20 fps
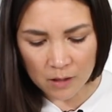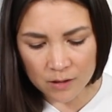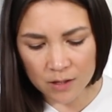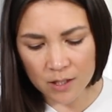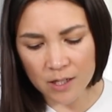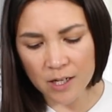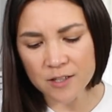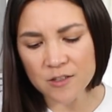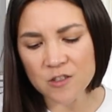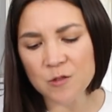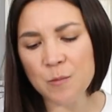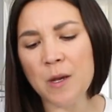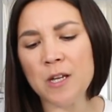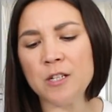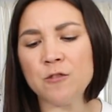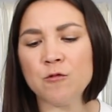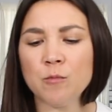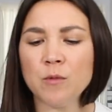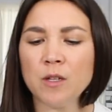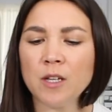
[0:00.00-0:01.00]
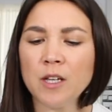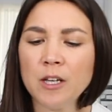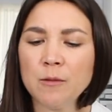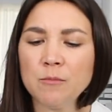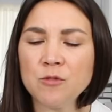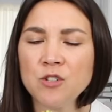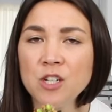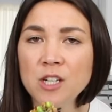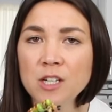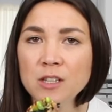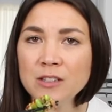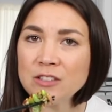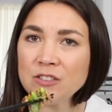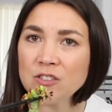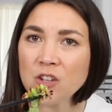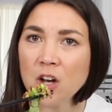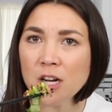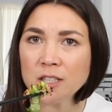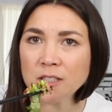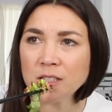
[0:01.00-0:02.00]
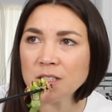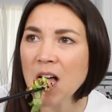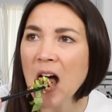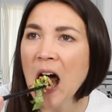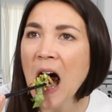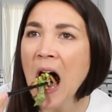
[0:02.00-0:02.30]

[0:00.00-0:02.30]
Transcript: the nice spice from the kimchi and the sauce.